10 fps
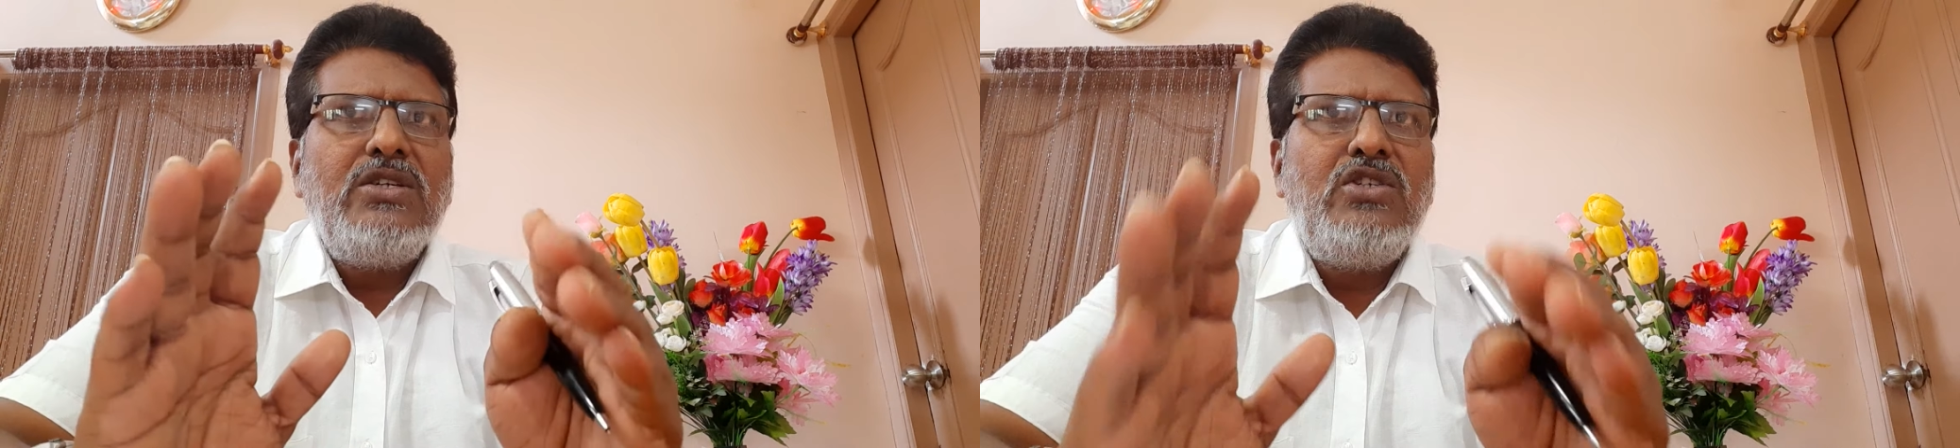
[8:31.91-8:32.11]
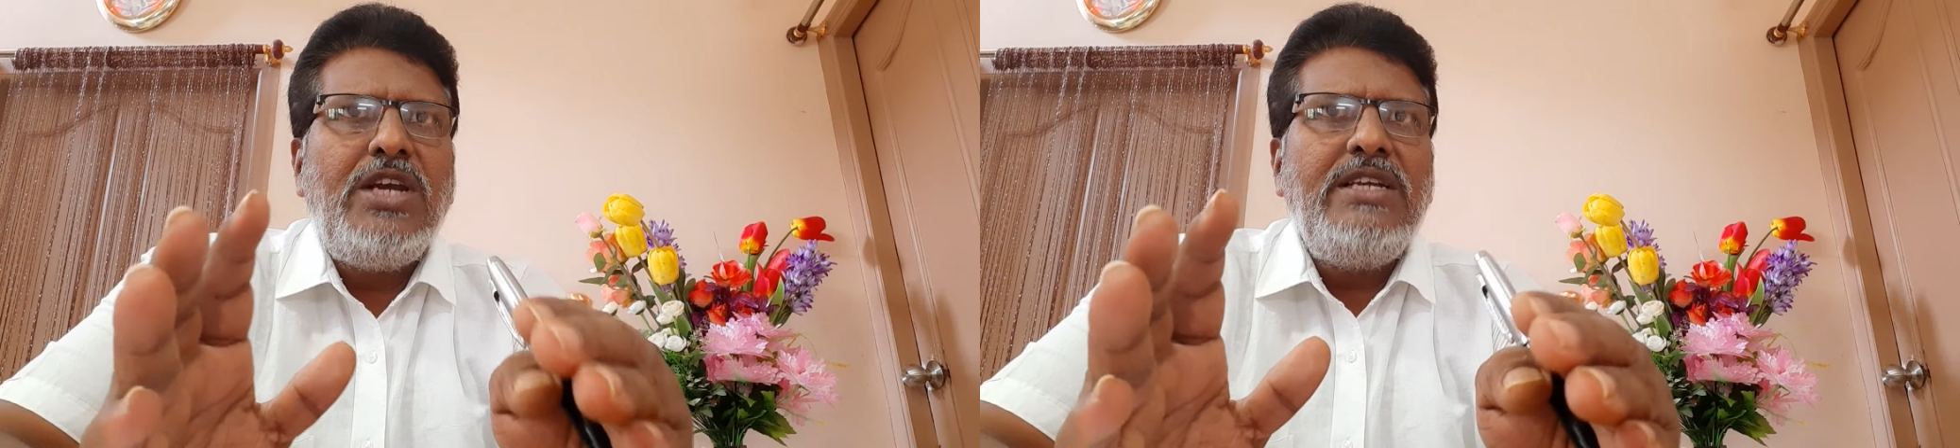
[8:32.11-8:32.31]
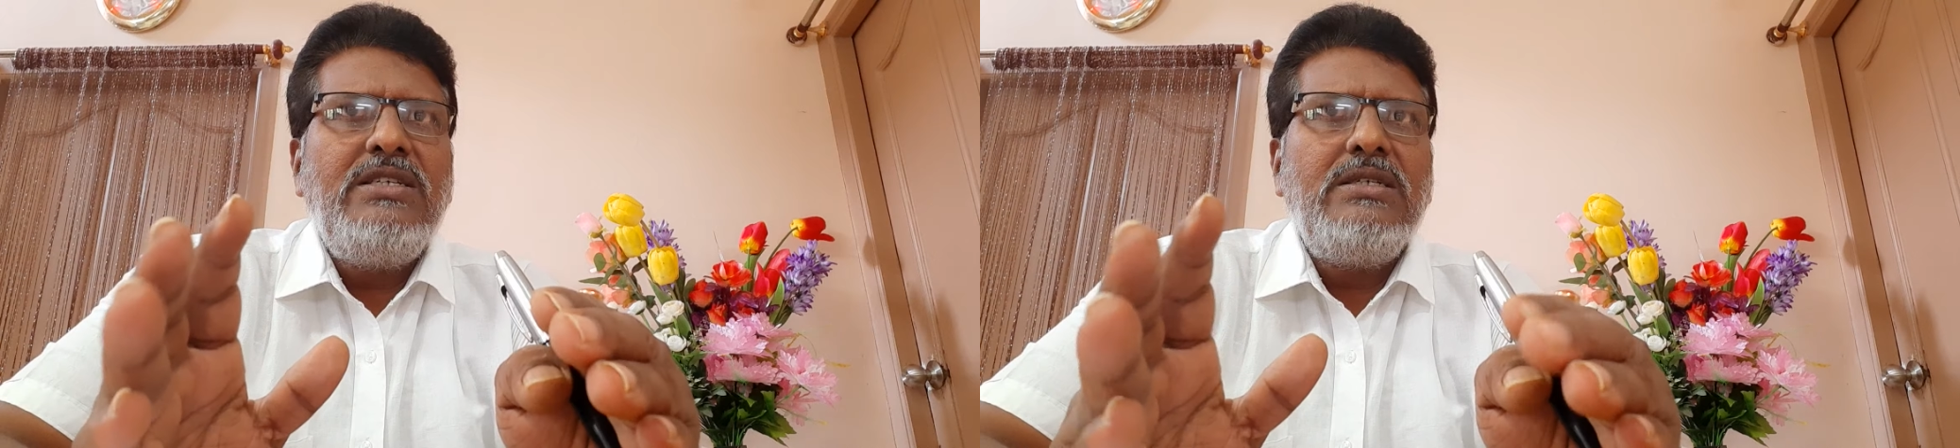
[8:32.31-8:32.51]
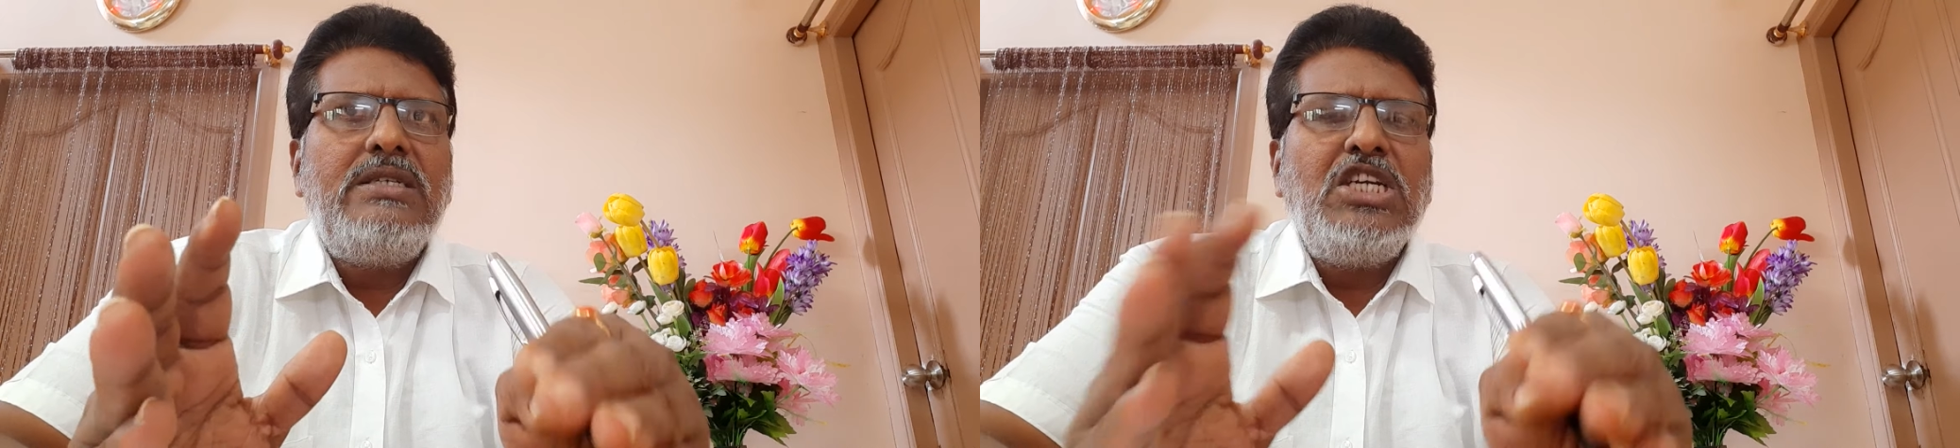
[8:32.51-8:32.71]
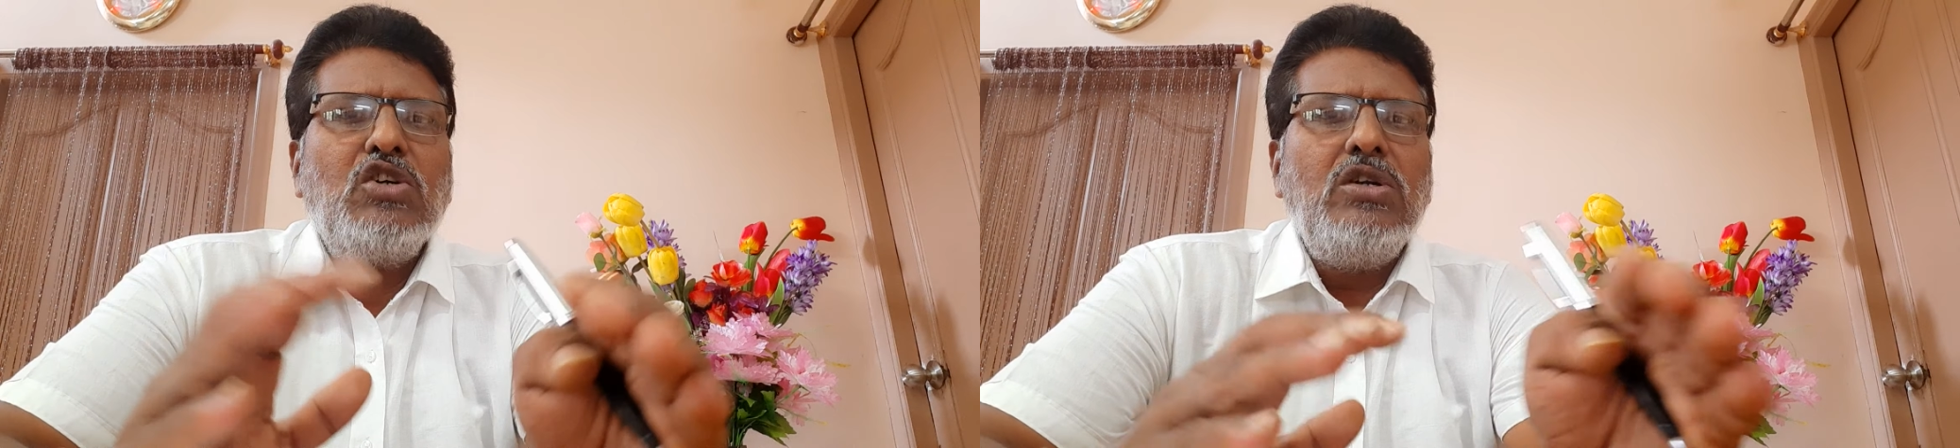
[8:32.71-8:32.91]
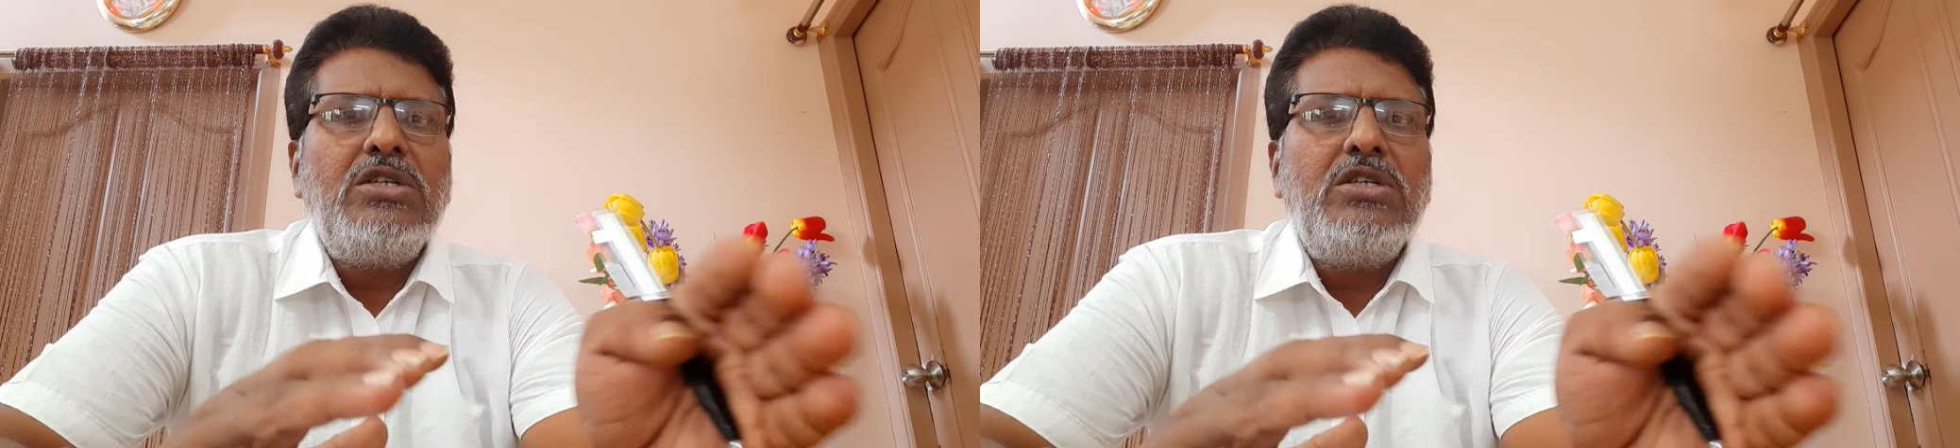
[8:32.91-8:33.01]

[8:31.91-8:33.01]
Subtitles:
Change is equal